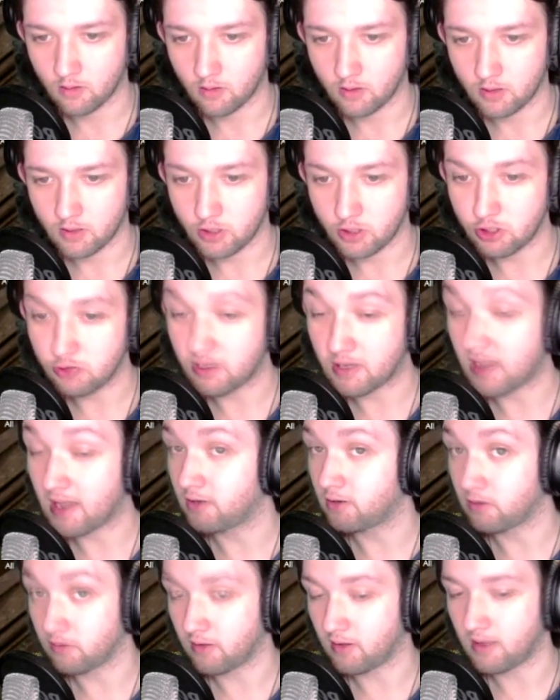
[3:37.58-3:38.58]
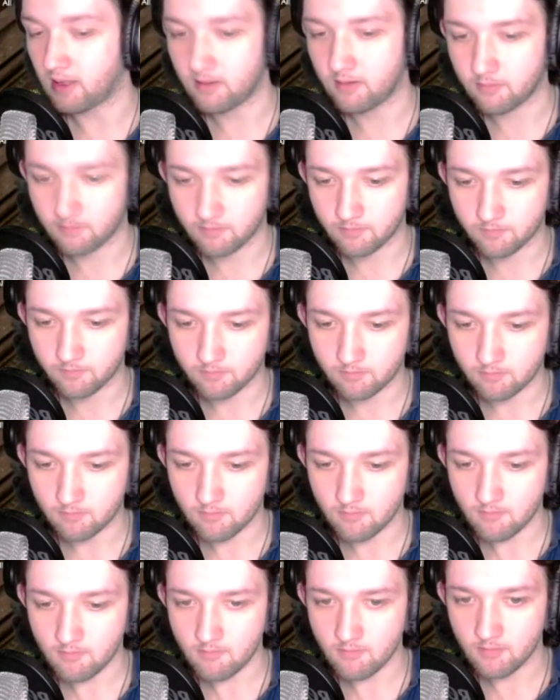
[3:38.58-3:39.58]
you can do that.
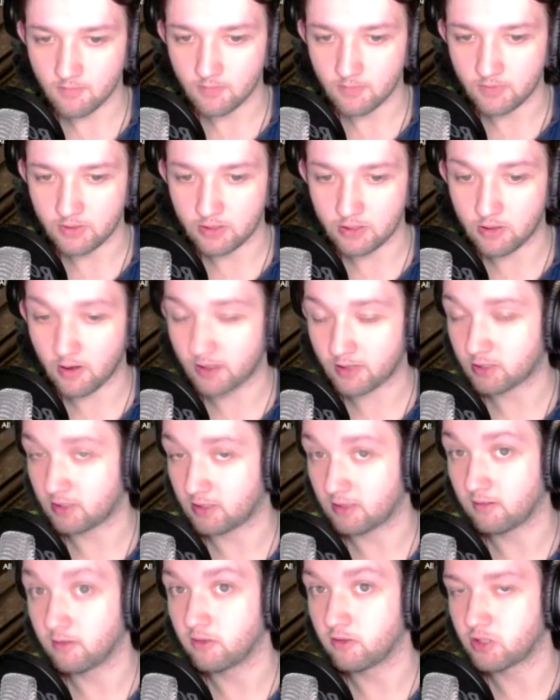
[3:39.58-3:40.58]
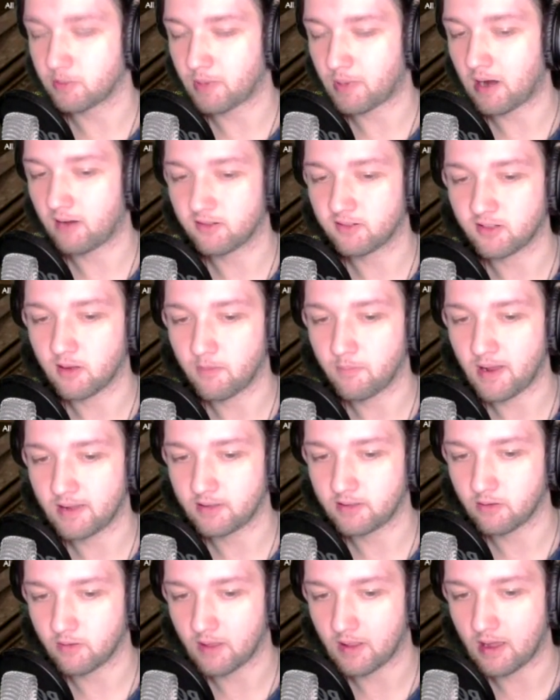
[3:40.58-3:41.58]
You don't actually lose your power stone pet
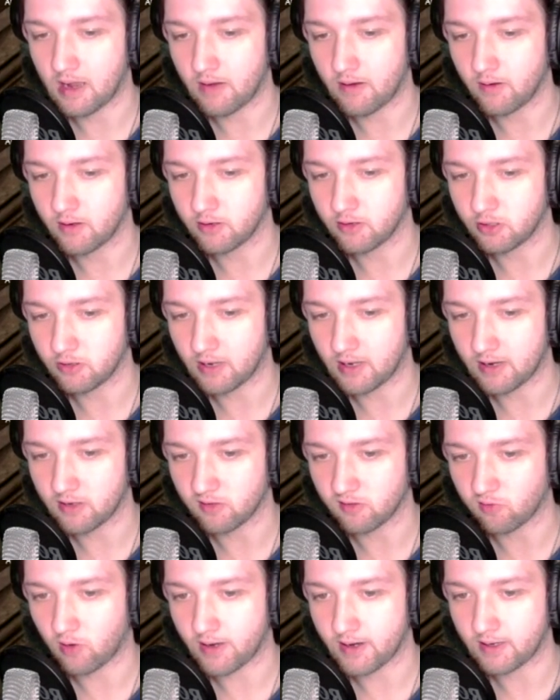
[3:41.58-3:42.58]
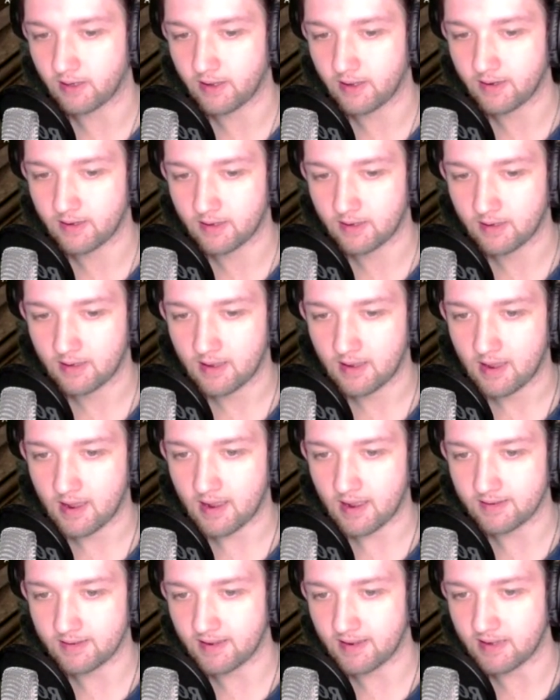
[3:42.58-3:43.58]
doing that either, because you can just right click
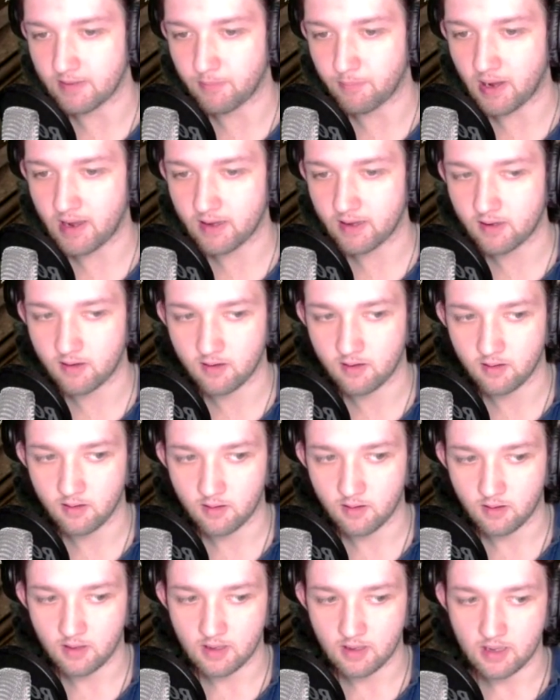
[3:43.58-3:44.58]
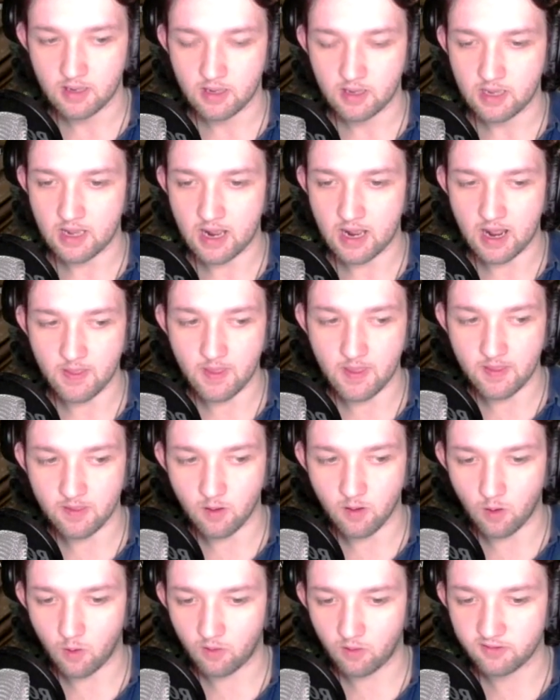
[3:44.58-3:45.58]
and take it back. And then
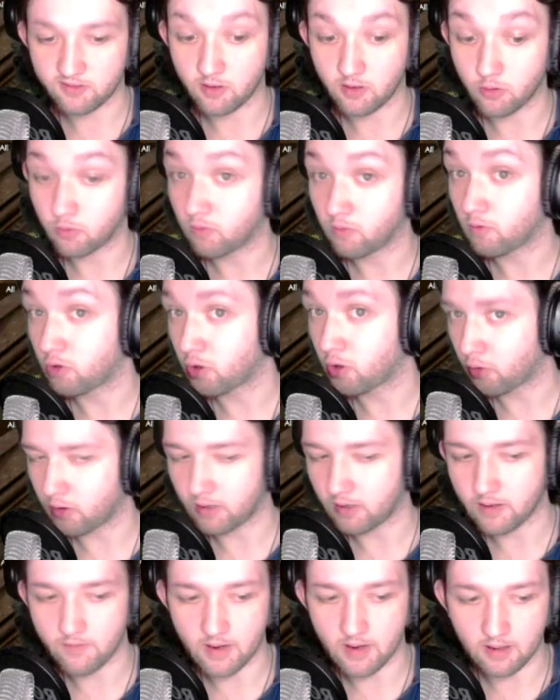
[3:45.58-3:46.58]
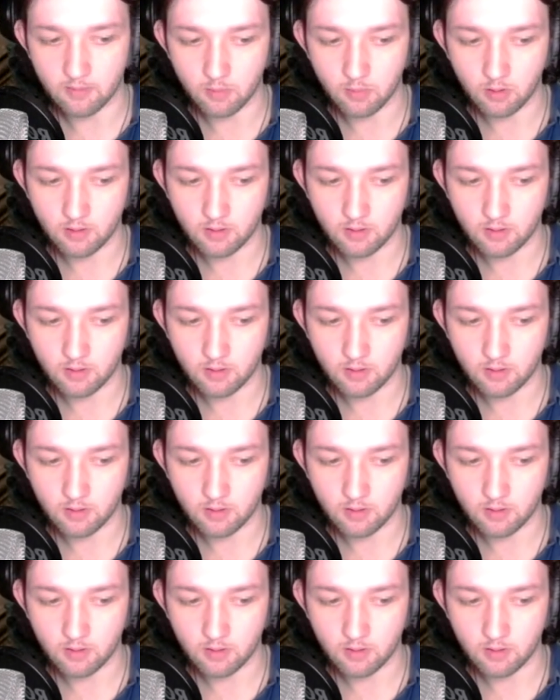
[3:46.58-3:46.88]
also currently available